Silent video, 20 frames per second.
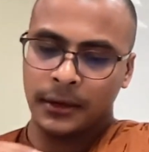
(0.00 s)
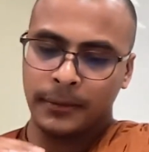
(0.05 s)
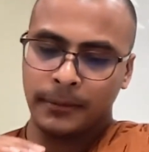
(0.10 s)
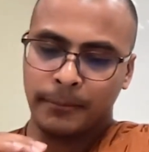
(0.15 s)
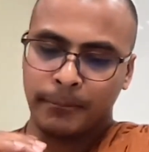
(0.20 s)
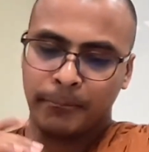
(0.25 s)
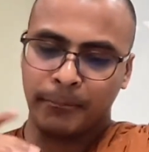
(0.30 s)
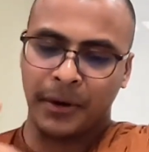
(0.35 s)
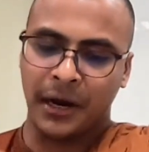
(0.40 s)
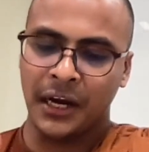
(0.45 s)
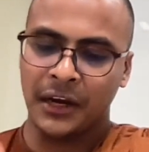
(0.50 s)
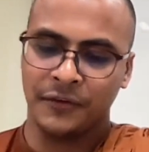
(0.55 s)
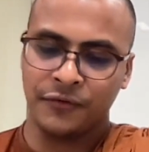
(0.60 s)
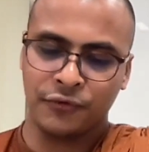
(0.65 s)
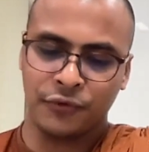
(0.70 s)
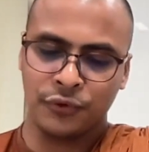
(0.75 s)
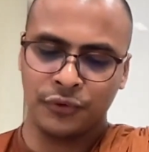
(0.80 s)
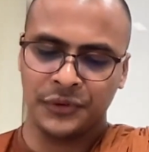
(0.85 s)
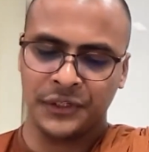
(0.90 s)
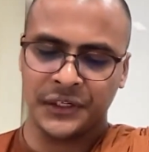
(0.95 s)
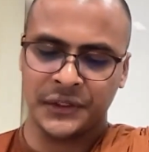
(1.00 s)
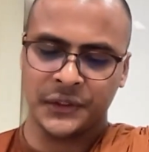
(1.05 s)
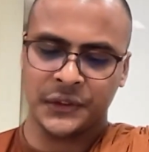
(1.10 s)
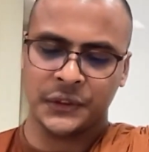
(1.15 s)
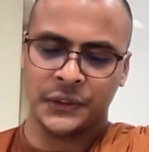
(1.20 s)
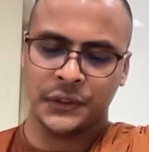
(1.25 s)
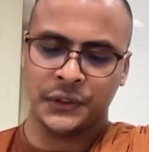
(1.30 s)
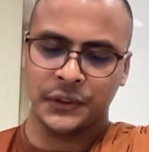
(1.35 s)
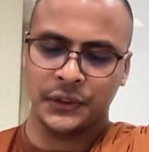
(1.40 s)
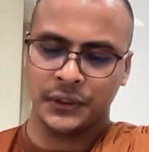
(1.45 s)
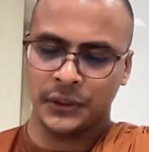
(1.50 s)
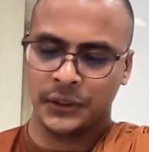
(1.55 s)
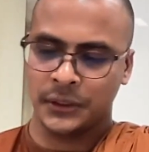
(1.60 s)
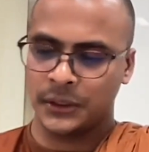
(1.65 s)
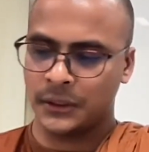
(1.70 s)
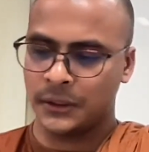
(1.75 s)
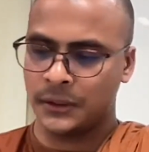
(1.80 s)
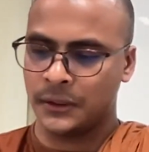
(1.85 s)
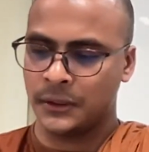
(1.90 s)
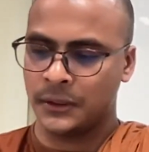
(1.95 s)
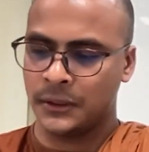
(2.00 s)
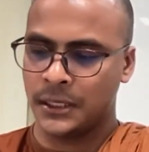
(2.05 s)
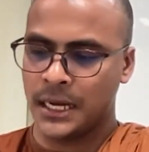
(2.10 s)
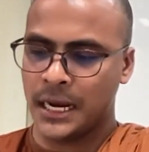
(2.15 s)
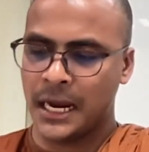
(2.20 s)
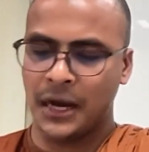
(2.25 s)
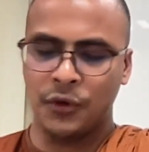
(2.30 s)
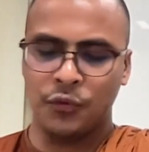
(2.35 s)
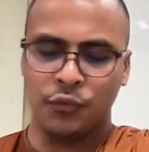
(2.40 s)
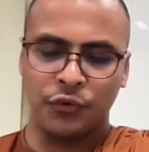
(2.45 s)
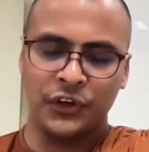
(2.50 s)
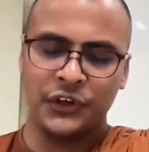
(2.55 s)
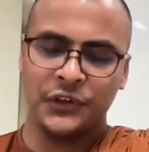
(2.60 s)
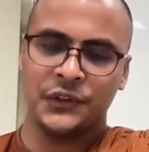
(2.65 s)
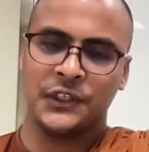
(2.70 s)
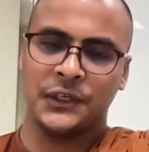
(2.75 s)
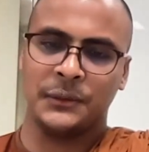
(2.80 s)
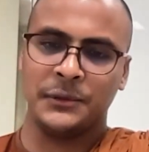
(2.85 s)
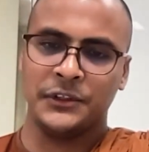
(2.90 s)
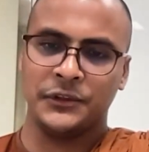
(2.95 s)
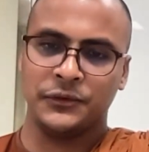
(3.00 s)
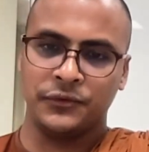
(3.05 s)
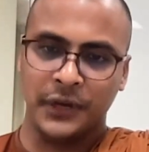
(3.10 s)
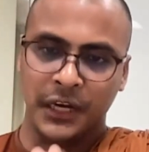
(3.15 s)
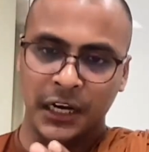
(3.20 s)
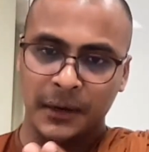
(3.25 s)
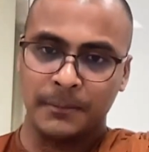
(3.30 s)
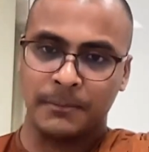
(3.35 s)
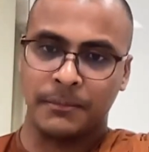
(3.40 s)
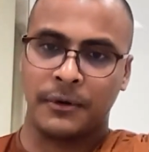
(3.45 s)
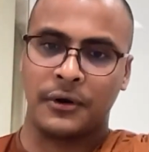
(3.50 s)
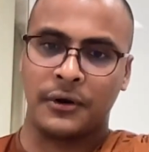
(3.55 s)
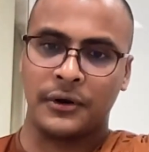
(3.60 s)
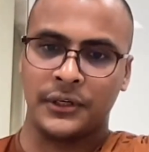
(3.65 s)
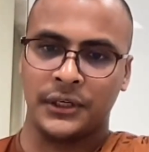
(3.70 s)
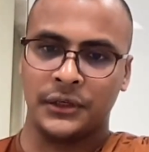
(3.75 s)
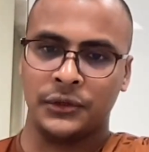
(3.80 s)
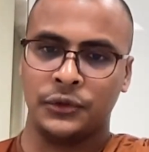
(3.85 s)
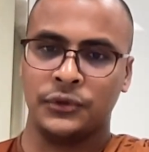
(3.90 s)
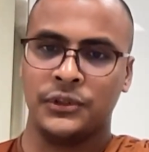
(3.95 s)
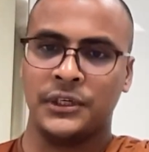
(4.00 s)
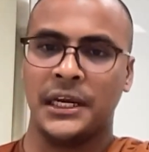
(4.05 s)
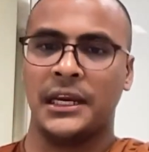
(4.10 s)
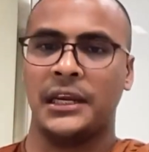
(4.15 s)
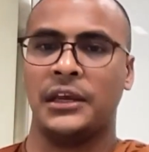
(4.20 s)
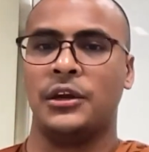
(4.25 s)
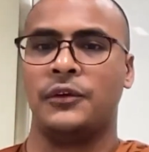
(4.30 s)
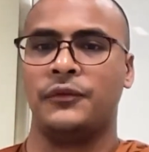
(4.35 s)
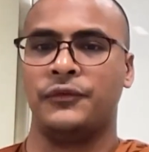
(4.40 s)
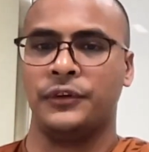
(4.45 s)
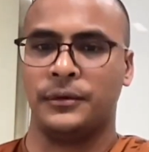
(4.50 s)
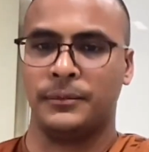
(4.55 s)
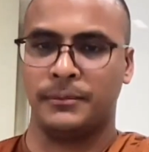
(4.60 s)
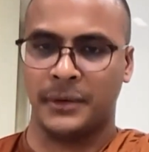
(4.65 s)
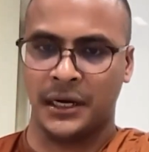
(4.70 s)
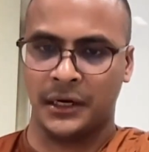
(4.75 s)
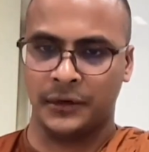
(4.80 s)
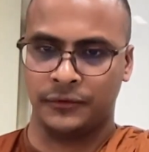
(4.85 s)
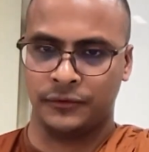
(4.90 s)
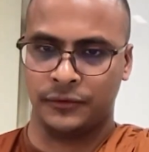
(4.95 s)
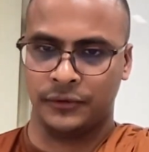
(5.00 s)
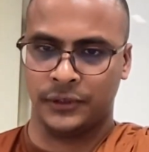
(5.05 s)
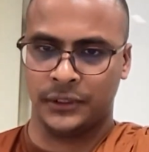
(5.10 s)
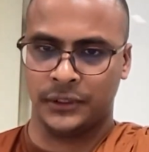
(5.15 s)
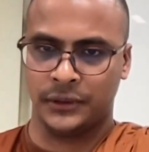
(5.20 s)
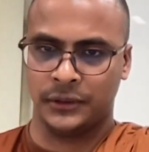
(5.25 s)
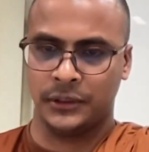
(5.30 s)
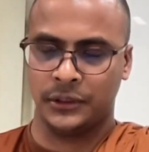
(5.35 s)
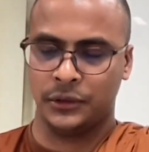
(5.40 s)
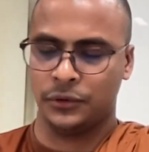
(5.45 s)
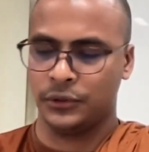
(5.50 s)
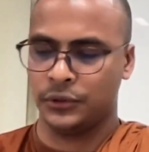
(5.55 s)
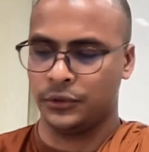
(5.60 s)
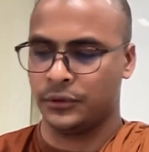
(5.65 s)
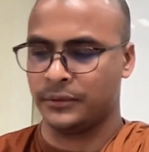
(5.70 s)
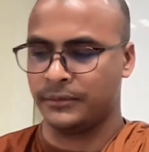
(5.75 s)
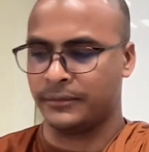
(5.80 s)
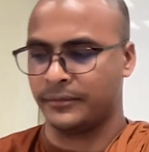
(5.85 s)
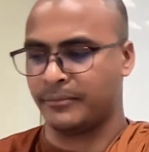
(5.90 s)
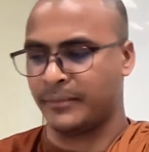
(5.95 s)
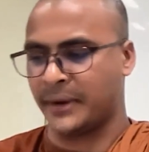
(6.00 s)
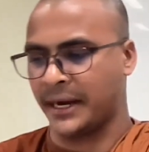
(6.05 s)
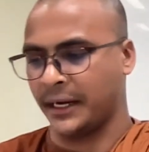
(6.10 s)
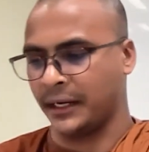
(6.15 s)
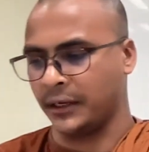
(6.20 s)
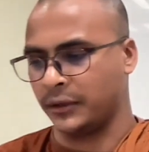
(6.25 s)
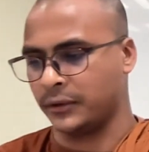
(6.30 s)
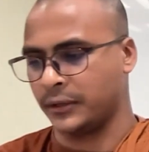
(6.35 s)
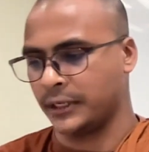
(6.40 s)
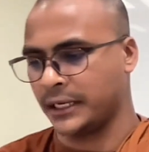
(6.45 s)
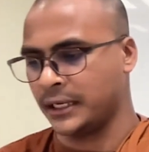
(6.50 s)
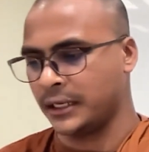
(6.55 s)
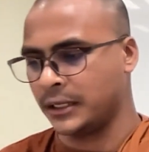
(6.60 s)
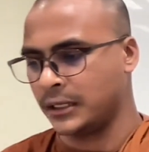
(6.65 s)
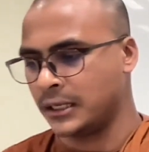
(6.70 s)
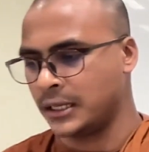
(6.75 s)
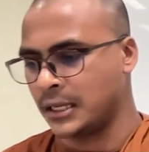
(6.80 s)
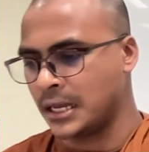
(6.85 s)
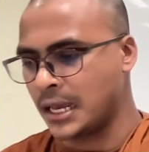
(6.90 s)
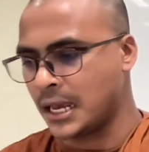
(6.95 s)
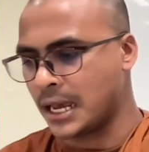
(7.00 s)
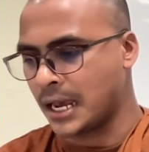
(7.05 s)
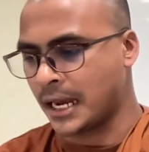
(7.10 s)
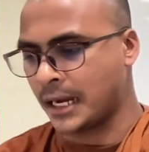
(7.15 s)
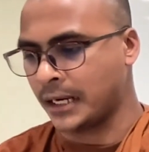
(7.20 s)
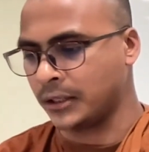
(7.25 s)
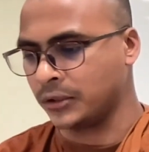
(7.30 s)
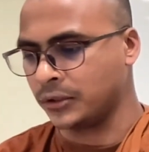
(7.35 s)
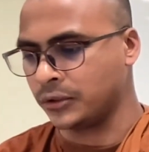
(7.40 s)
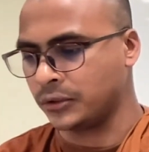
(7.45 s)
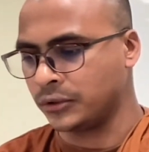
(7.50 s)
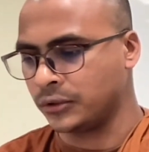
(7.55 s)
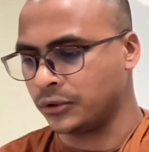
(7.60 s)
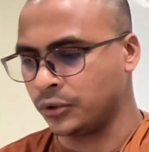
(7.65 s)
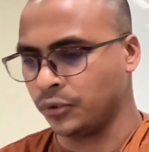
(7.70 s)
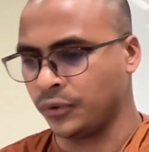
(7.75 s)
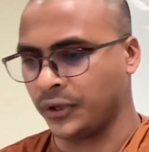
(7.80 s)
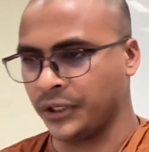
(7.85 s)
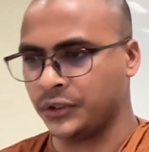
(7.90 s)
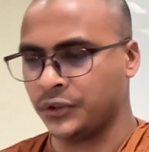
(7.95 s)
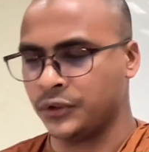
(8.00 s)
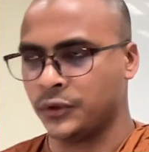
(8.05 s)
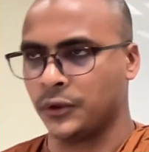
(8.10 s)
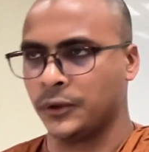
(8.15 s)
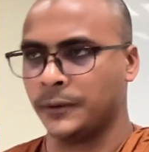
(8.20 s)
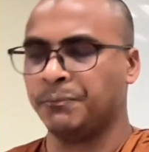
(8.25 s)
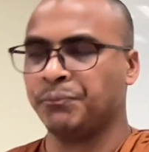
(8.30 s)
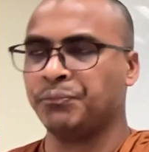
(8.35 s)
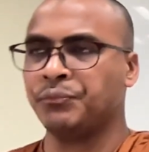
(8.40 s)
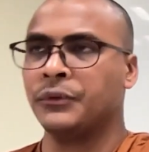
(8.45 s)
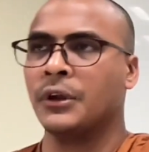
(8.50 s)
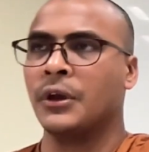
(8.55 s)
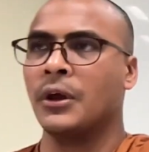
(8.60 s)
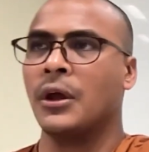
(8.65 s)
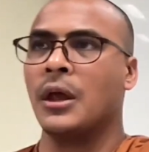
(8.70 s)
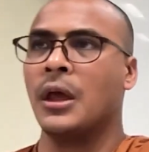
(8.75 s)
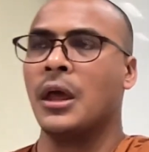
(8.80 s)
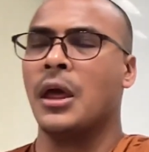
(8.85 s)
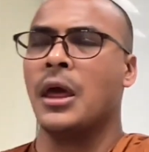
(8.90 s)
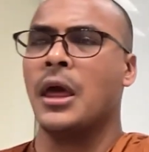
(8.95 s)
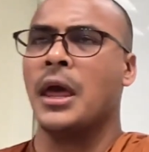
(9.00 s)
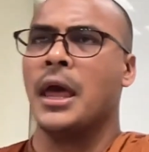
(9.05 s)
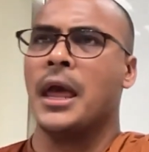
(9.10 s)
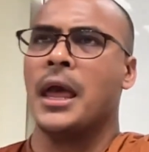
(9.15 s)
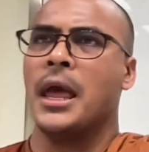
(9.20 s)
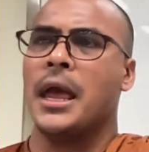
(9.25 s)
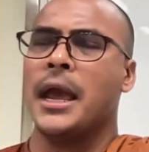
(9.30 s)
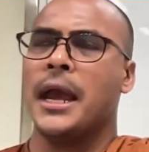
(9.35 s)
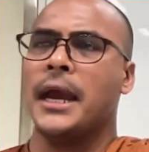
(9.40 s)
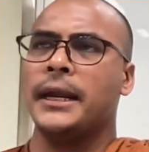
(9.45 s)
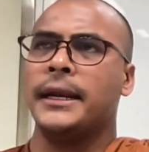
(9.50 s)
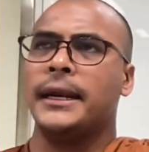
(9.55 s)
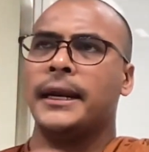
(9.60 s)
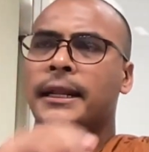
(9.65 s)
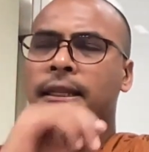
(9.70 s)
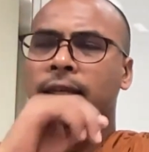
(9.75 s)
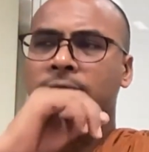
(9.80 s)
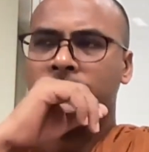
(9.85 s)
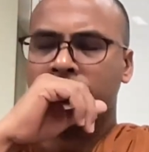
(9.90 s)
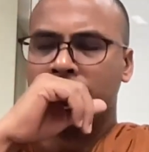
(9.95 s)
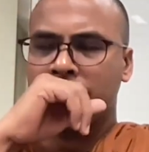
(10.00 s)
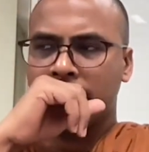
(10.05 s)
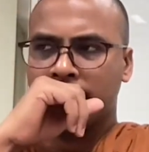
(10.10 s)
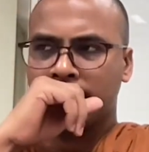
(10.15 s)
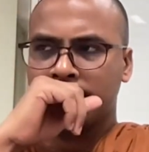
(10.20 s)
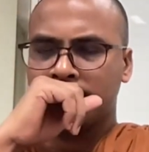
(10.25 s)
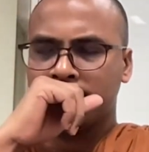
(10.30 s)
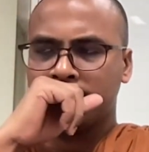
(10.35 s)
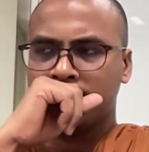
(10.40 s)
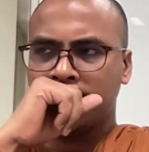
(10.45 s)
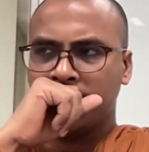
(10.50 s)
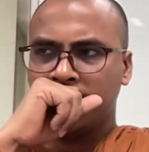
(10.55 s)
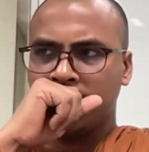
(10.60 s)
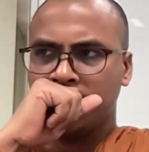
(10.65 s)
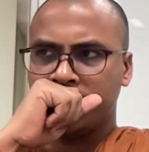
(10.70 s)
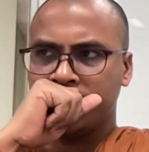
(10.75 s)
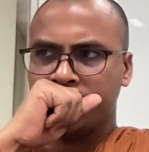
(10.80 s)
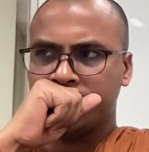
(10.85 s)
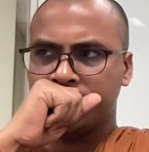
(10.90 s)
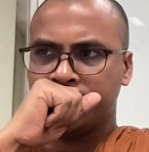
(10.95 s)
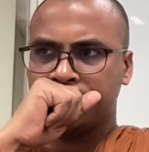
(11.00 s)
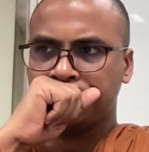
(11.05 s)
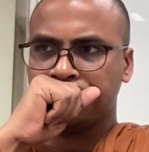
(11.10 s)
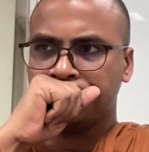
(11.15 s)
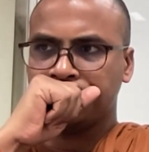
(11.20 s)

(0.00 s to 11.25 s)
mindfulness and wisdom is very important to take care of your your mind, okay, and do it so. And another thing is,